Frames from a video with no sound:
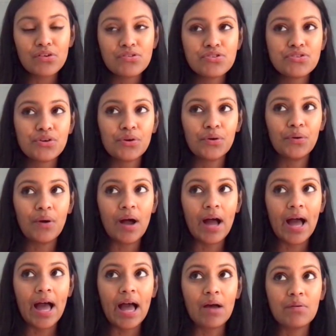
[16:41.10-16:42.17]
So
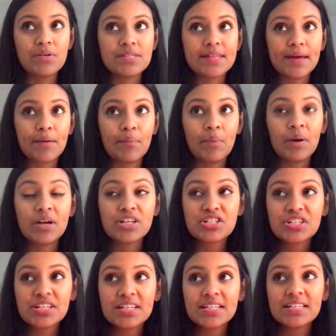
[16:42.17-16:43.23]
I was like
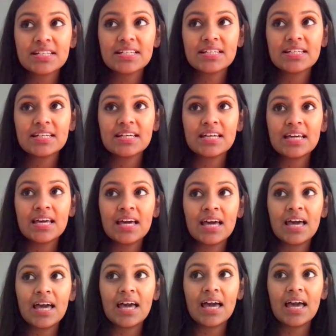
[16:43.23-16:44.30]
pushing,
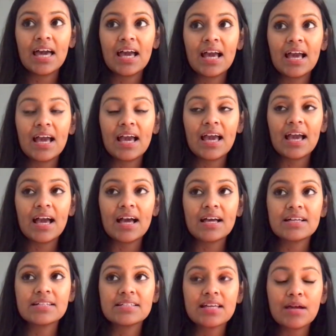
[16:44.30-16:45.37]

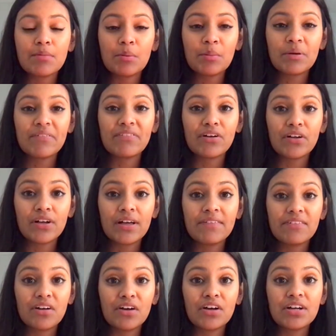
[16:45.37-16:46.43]
and I remember it
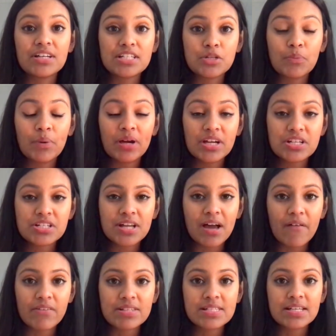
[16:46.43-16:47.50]
felt good to push.
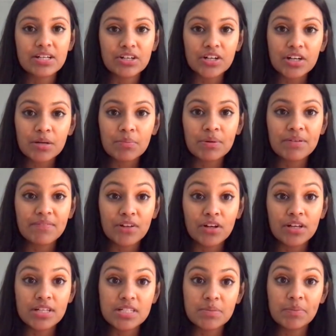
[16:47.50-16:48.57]
Obviously it hurt, but it felt
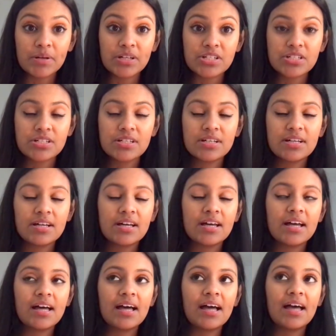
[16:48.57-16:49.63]
good to push.
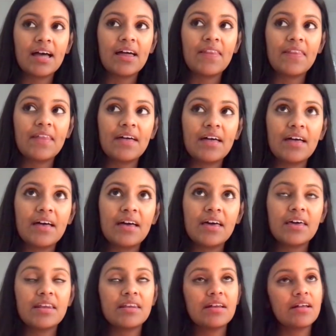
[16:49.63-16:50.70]
And
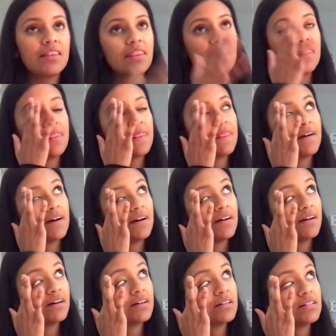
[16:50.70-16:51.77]
then
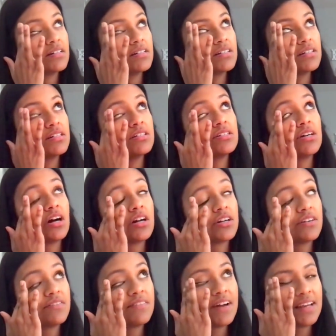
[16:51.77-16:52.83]
the
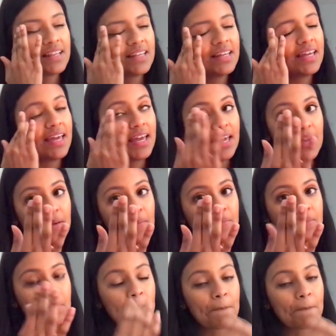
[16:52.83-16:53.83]
doctor finally came,